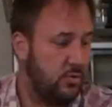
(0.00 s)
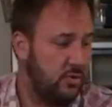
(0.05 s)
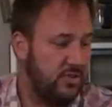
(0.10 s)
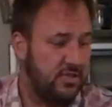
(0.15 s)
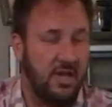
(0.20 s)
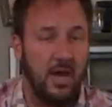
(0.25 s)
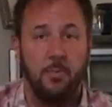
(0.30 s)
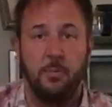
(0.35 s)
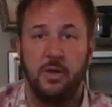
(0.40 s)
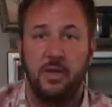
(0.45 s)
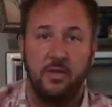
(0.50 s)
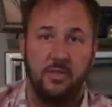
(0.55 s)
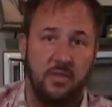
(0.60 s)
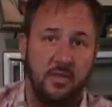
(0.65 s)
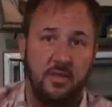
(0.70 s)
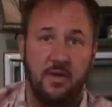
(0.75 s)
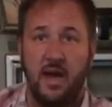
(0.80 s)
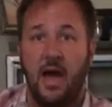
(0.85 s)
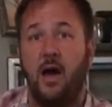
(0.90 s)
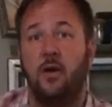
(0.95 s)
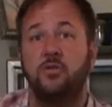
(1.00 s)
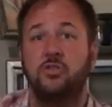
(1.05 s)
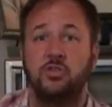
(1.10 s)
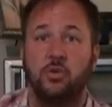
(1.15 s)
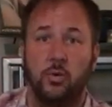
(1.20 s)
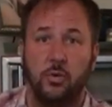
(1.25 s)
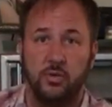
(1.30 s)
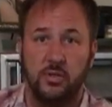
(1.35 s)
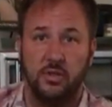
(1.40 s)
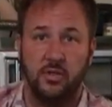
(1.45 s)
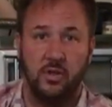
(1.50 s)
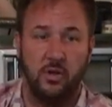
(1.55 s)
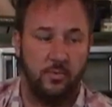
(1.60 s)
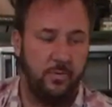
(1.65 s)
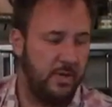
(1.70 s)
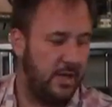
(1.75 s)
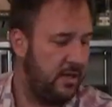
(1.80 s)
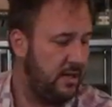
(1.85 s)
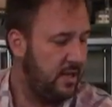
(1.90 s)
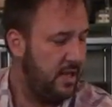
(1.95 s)
towards helping the household a little
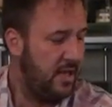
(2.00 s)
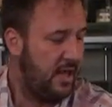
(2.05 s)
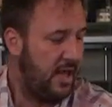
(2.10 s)
bit,